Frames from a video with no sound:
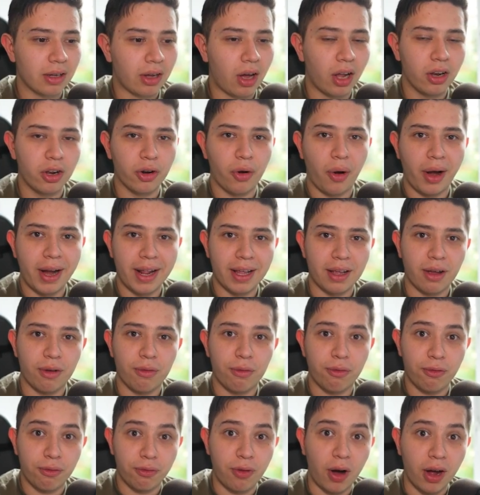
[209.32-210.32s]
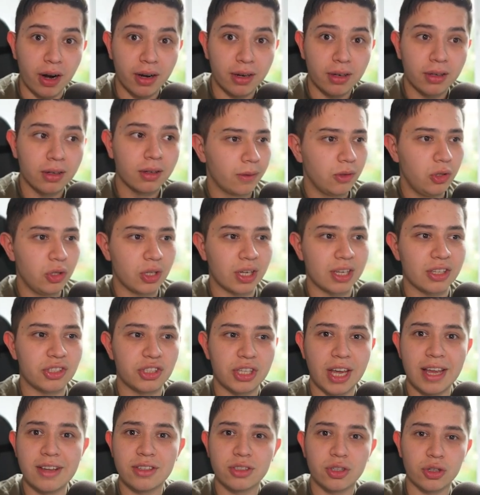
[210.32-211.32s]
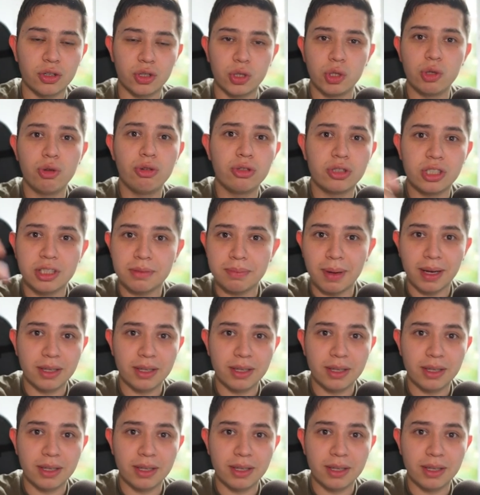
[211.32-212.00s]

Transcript: color grading fun. You can change the hues just by